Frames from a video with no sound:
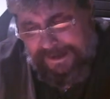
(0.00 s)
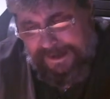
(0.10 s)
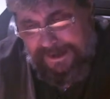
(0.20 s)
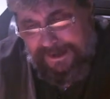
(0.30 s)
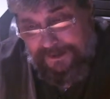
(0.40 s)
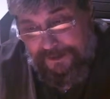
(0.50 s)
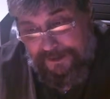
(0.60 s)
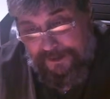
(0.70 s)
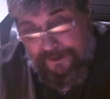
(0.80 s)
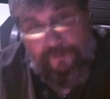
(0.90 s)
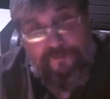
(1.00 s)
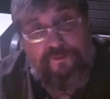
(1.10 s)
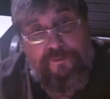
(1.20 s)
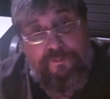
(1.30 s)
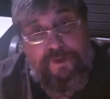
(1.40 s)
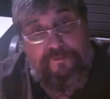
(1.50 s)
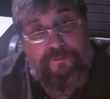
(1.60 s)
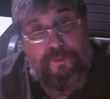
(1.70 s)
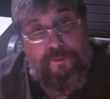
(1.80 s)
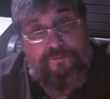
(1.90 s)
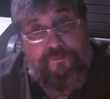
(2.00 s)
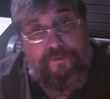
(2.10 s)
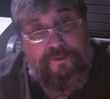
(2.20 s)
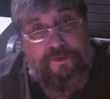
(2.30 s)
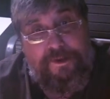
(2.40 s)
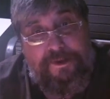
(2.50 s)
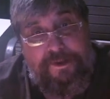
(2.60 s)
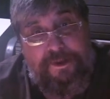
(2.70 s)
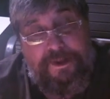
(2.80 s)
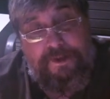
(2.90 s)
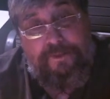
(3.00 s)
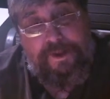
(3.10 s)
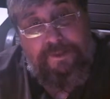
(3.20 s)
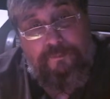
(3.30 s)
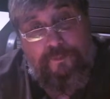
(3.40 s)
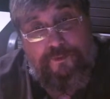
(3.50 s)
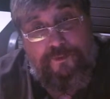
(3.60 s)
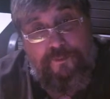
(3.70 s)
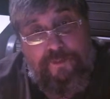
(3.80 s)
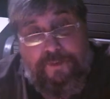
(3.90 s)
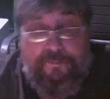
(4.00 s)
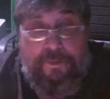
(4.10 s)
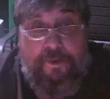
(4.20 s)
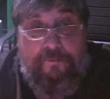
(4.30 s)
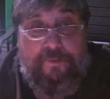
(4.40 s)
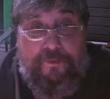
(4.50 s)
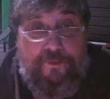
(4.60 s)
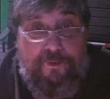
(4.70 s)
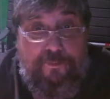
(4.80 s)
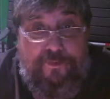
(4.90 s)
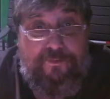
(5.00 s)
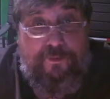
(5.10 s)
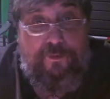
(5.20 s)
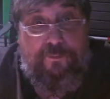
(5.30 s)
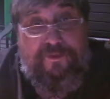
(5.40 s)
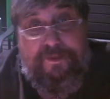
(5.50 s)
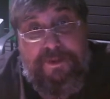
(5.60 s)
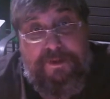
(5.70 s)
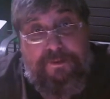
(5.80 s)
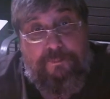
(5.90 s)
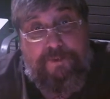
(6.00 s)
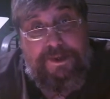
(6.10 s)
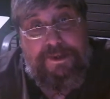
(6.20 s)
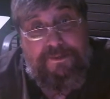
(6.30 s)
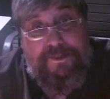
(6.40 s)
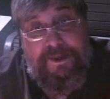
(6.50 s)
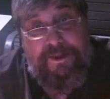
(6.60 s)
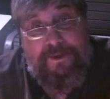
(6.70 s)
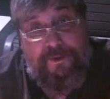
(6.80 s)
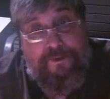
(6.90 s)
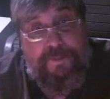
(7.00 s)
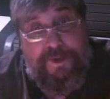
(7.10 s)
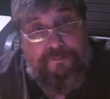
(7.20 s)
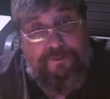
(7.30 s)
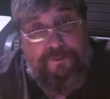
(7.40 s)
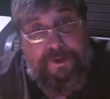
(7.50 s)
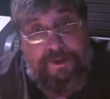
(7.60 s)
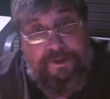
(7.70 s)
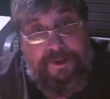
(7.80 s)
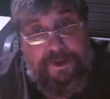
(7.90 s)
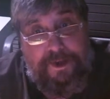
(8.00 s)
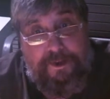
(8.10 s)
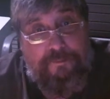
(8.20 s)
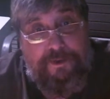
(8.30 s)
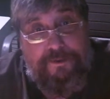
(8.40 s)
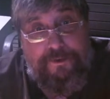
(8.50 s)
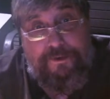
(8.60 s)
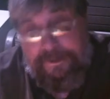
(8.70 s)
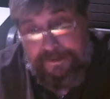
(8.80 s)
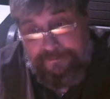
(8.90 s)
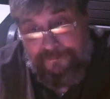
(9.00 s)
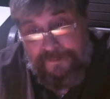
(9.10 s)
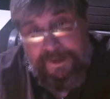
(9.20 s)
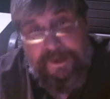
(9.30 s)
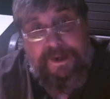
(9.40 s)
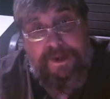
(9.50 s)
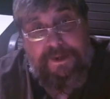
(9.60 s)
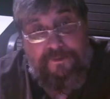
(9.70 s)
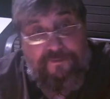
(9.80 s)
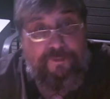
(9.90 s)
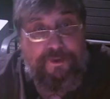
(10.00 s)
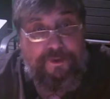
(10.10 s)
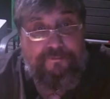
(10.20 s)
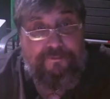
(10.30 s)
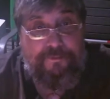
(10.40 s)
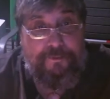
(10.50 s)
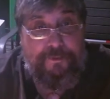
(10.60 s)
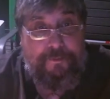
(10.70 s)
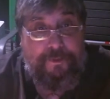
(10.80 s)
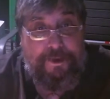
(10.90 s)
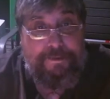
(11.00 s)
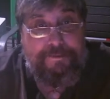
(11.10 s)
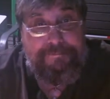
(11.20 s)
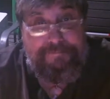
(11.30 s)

and also my throat for. Anyway, I had more tubes in me to breathe, hooked me up to an air breather, And this went on for a little while.